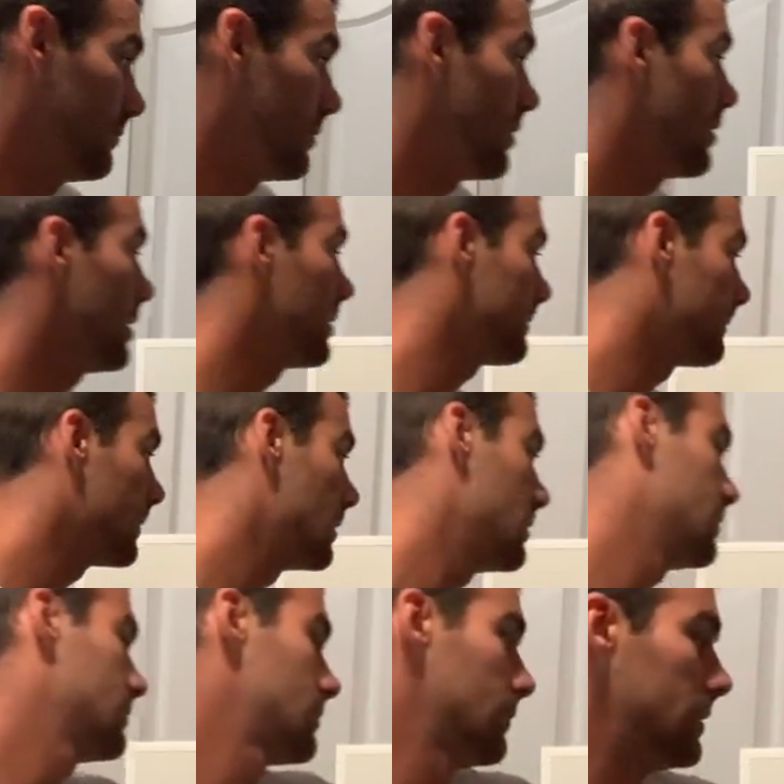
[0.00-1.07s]
All right.
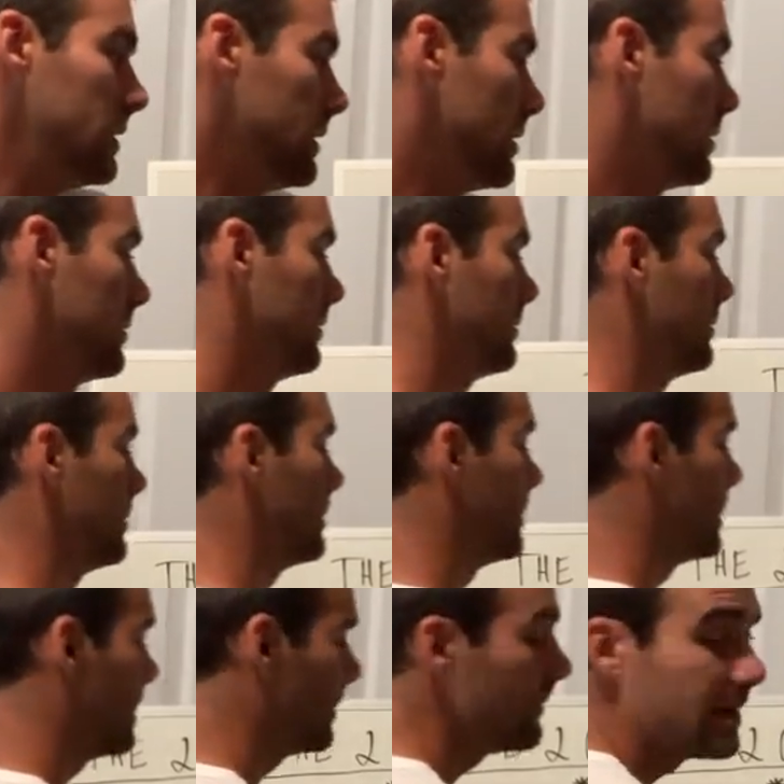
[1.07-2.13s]
So here,
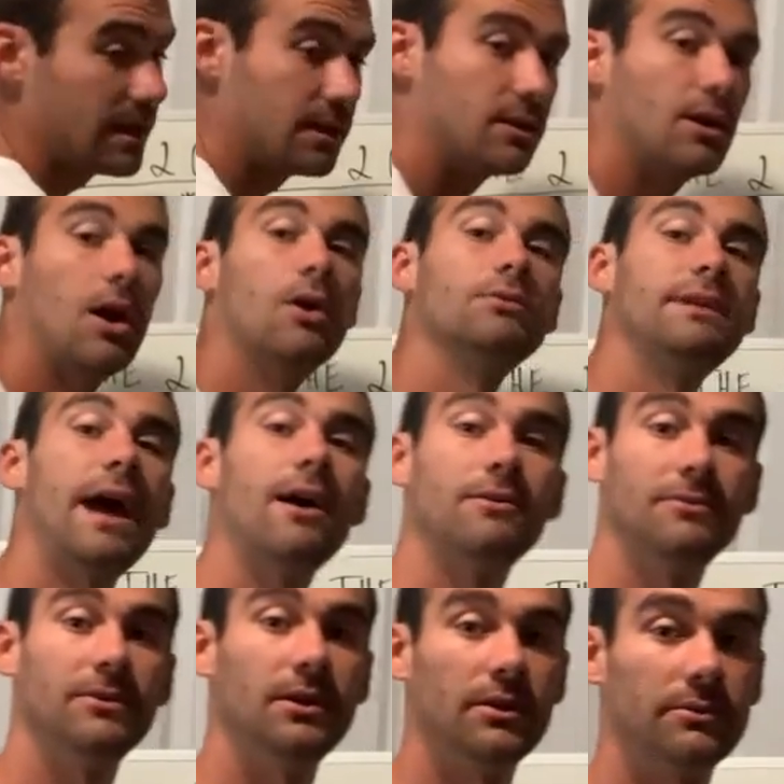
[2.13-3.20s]
since we can go
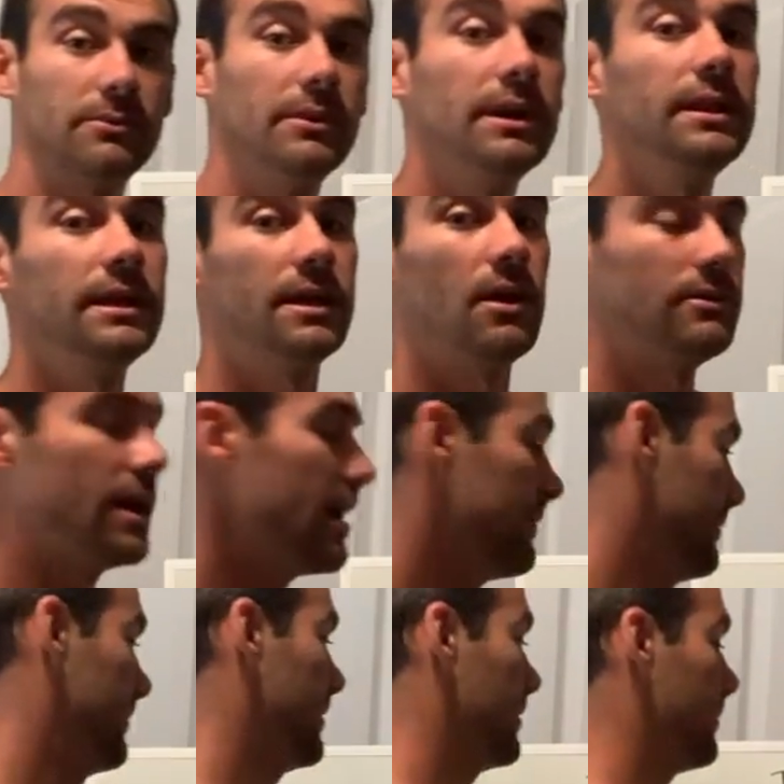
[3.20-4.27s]
downfield, really go
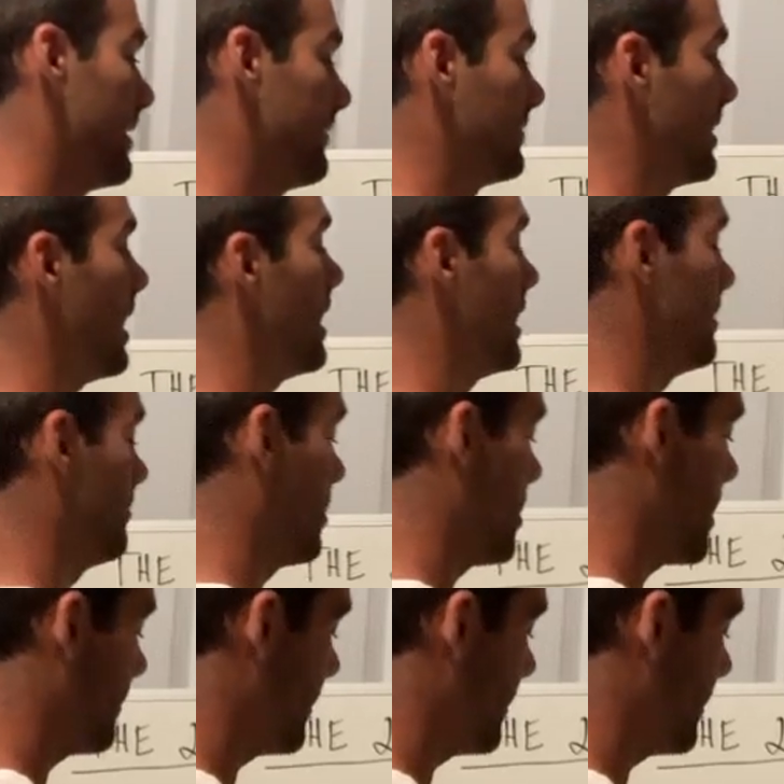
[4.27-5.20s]
downfield, we have time. All right.